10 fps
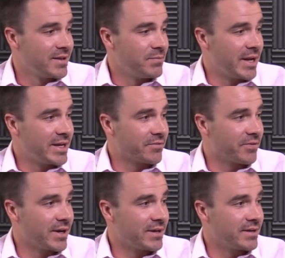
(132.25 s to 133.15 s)
many
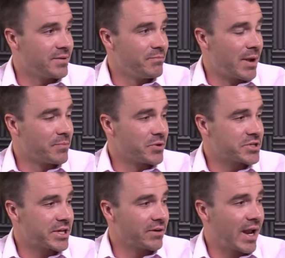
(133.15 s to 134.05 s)
different members
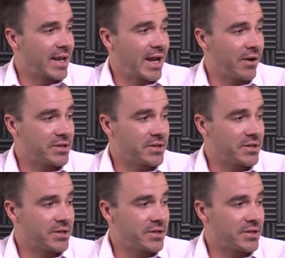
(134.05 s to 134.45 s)
here hanging out.